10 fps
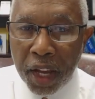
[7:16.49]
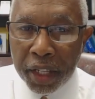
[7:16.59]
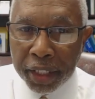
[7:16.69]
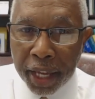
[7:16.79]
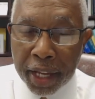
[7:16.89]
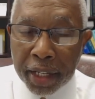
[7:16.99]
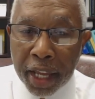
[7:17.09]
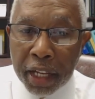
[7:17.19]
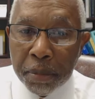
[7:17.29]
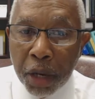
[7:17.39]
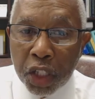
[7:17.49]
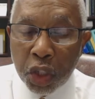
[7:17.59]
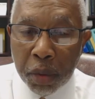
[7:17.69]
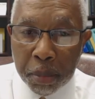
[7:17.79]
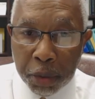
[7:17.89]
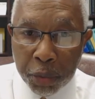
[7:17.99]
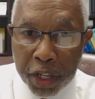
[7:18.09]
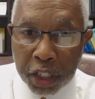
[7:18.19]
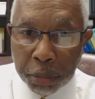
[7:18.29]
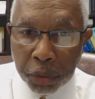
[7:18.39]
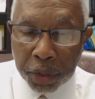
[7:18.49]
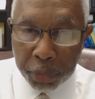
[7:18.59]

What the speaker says: again, it must be reasonable.